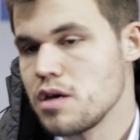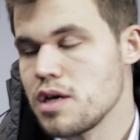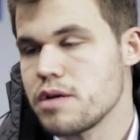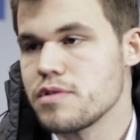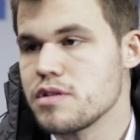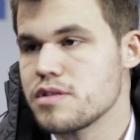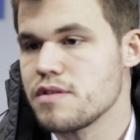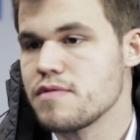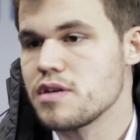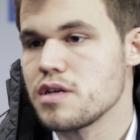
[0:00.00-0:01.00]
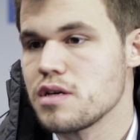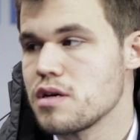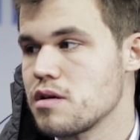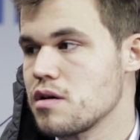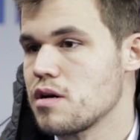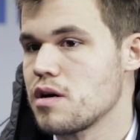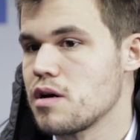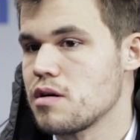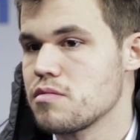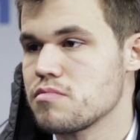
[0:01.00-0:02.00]
Yeah, relatively.
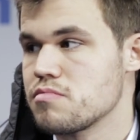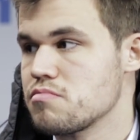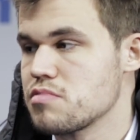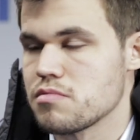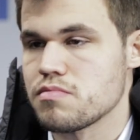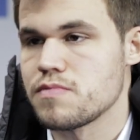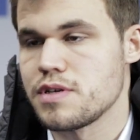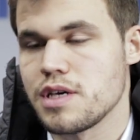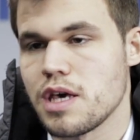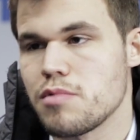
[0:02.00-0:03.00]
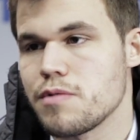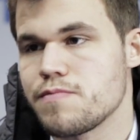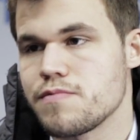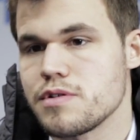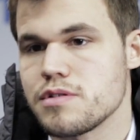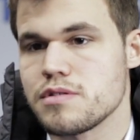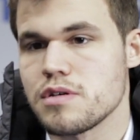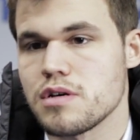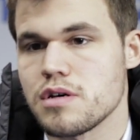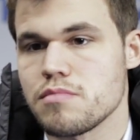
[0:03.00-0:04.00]
So he came up with
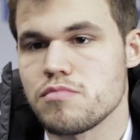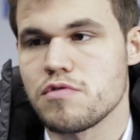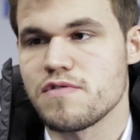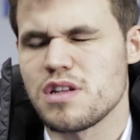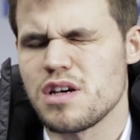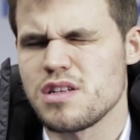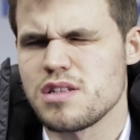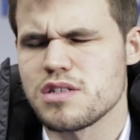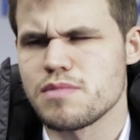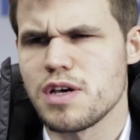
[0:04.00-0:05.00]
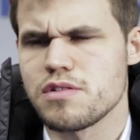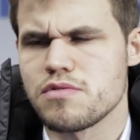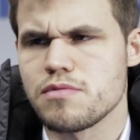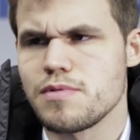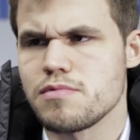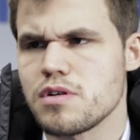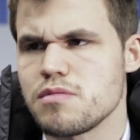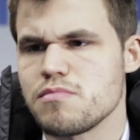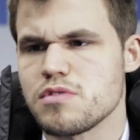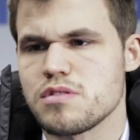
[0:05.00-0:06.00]
a move that I didn't expect, rook
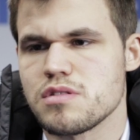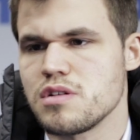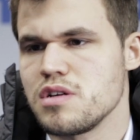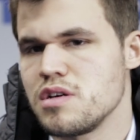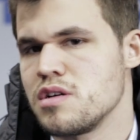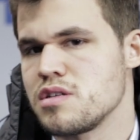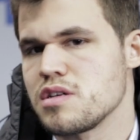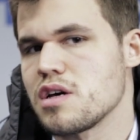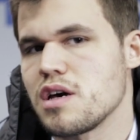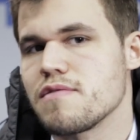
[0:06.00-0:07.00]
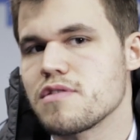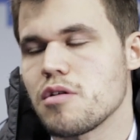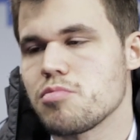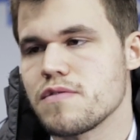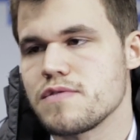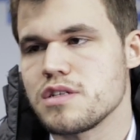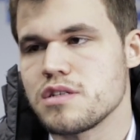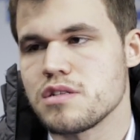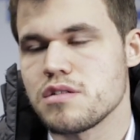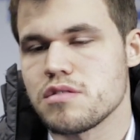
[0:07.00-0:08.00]
b1, but I think I have a couple of
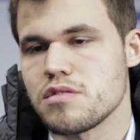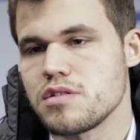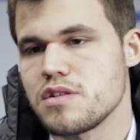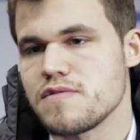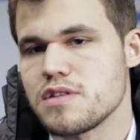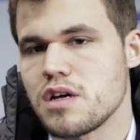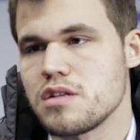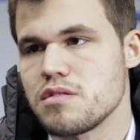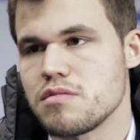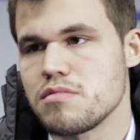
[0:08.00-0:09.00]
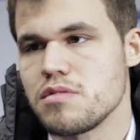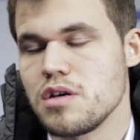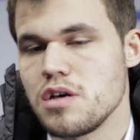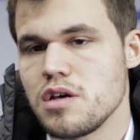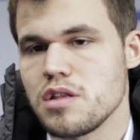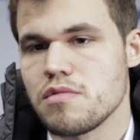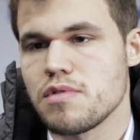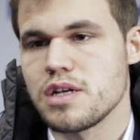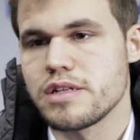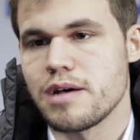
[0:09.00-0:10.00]
decent alternatives then. And the
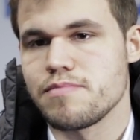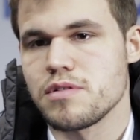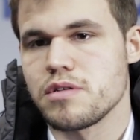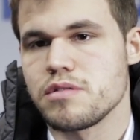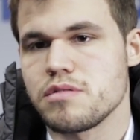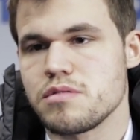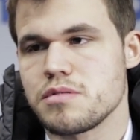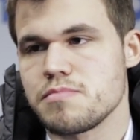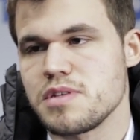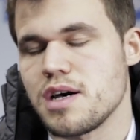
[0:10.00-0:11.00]
way it happened,